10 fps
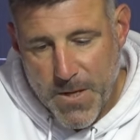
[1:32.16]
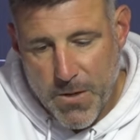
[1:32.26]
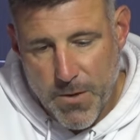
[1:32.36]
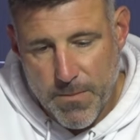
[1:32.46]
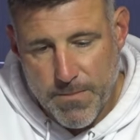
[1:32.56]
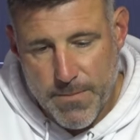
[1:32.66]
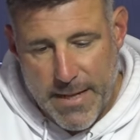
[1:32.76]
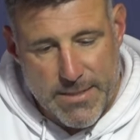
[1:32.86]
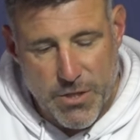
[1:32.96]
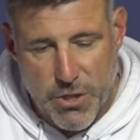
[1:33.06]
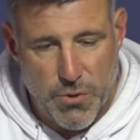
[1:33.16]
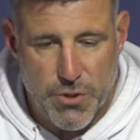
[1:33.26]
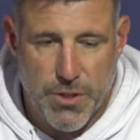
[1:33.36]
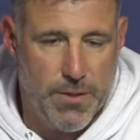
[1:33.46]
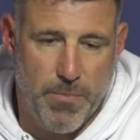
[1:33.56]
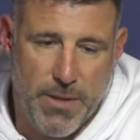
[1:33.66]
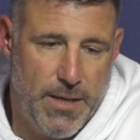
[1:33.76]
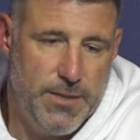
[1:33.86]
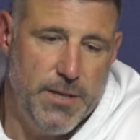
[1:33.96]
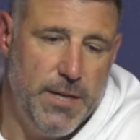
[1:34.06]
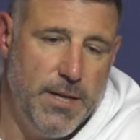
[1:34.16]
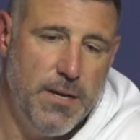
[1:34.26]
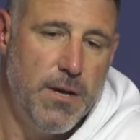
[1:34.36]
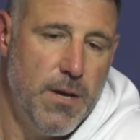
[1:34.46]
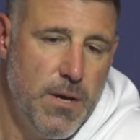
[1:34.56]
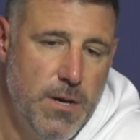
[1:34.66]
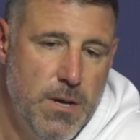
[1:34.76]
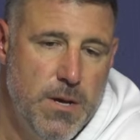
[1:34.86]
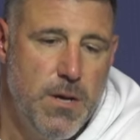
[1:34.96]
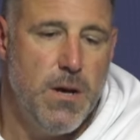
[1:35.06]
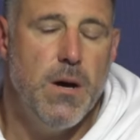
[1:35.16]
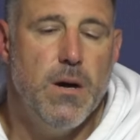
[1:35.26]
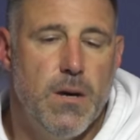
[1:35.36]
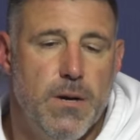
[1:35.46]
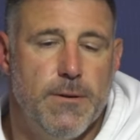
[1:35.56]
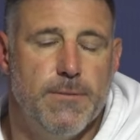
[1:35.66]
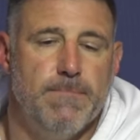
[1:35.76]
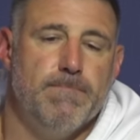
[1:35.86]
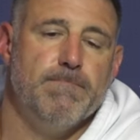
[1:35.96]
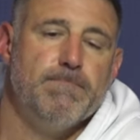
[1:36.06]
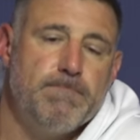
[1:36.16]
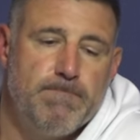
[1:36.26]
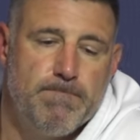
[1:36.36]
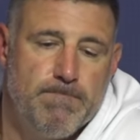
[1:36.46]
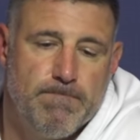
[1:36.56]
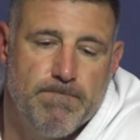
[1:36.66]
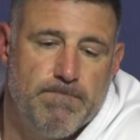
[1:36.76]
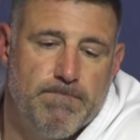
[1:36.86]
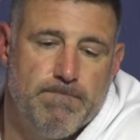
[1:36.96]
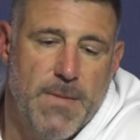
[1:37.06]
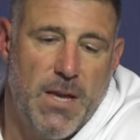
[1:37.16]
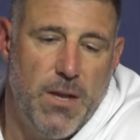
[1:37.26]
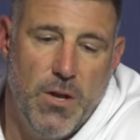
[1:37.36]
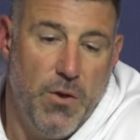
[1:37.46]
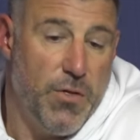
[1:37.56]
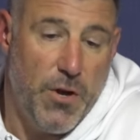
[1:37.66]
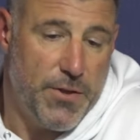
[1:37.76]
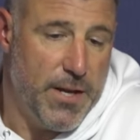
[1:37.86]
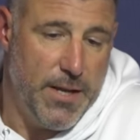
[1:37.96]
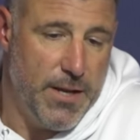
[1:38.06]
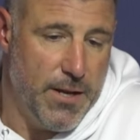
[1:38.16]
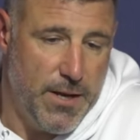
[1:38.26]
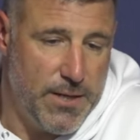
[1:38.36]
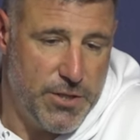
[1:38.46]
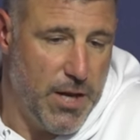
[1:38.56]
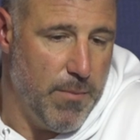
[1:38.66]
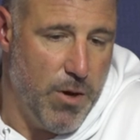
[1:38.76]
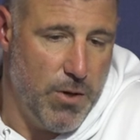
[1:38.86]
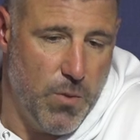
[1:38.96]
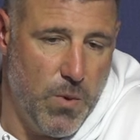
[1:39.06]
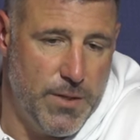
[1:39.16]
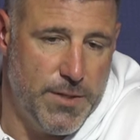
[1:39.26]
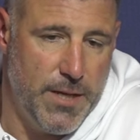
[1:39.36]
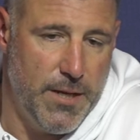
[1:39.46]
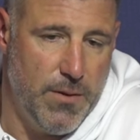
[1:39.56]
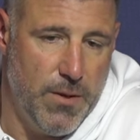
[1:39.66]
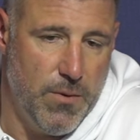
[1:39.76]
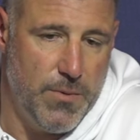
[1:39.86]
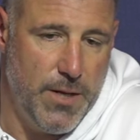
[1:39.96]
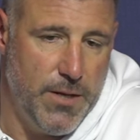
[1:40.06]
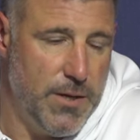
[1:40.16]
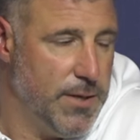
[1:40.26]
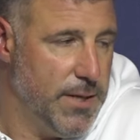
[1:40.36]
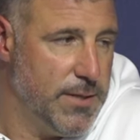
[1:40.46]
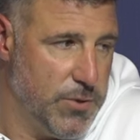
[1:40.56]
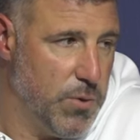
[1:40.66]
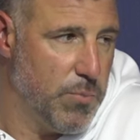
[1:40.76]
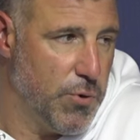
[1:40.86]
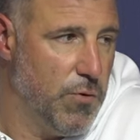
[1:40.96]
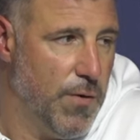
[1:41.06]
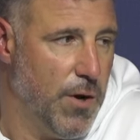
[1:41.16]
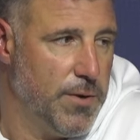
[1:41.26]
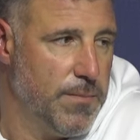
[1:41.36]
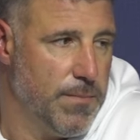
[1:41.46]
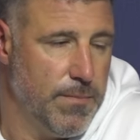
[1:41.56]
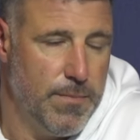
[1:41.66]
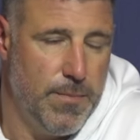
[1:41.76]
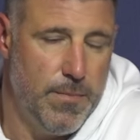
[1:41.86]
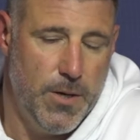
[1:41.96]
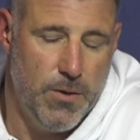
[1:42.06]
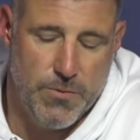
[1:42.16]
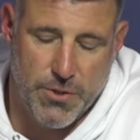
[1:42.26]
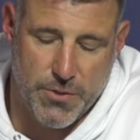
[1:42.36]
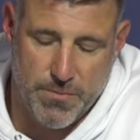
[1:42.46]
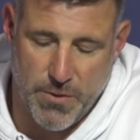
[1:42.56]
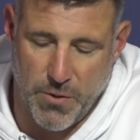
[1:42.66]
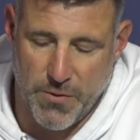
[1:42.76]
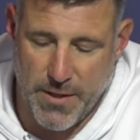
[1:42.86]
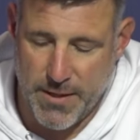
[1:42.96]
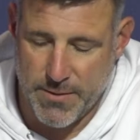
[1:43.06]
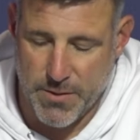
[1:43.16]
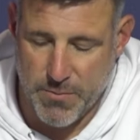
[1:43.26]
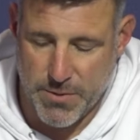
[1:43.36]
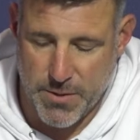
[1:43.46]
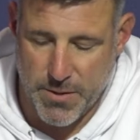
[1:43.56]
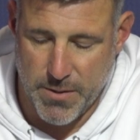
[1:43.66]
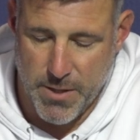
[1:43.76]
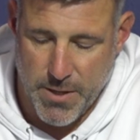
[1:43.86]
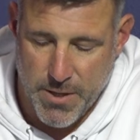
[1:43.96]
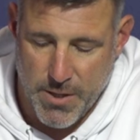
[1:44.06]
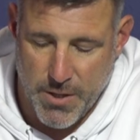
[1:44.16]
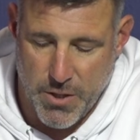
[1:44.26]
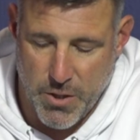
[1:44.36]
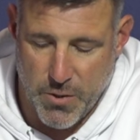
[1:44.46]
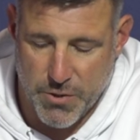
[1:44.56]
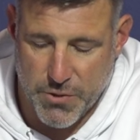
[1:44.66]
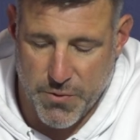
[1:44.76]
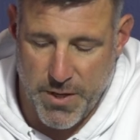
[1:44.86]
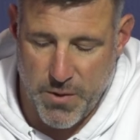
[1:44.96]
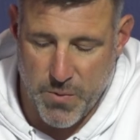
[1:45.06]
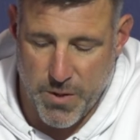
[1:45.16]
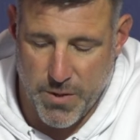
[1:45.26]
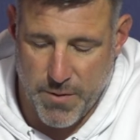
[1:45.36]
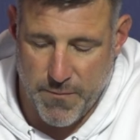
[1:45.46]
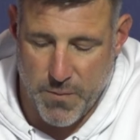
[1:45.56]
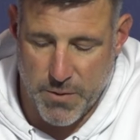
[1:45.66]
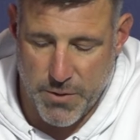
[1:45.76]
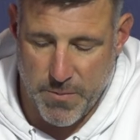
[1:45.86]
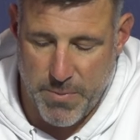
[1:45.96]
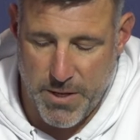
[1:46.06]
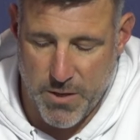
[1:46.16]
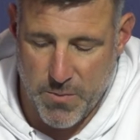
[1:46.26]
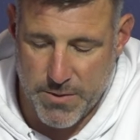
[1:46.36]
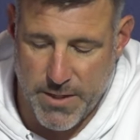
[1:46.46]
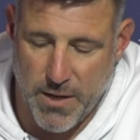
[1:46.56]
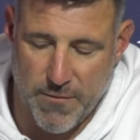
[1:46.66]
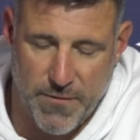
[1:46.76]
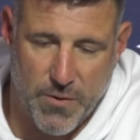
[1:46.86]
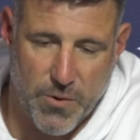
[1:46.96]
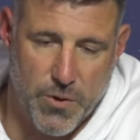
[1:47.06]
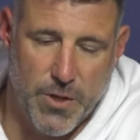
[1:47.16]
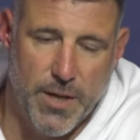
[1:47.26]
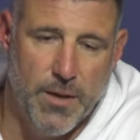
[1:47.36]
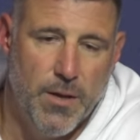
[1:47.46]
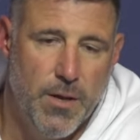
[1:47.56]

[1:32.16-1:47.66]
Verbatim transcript: you know, execution, the plays that he, um, you know, thought that he did a nice job on, the ones that he, you know, needed, needs to improve on. You know, just little things. There was a, you know, the screen where, unfortunately, Peter was downfield early.